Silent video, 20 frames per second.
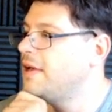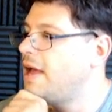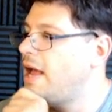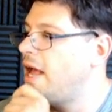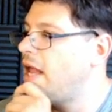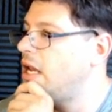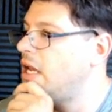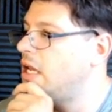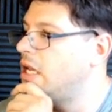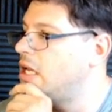
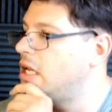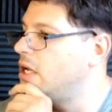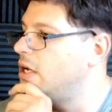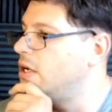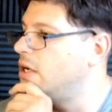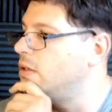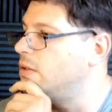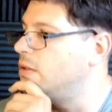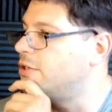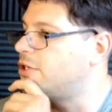
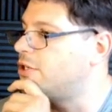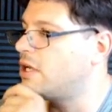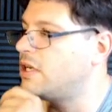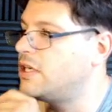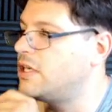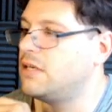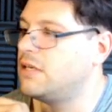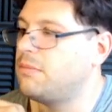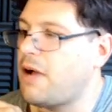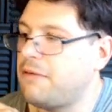Hello, Johnny
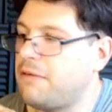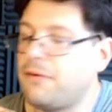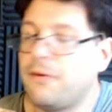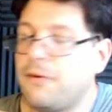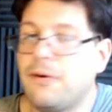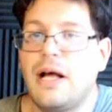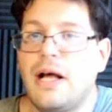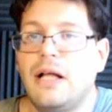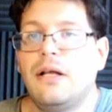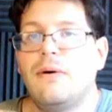
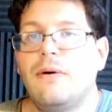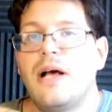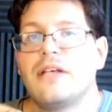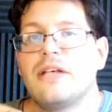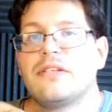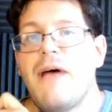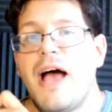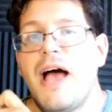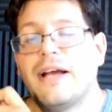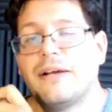2x4. Hello,
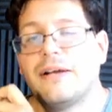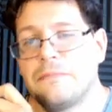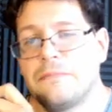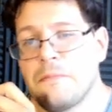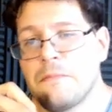S-Mac.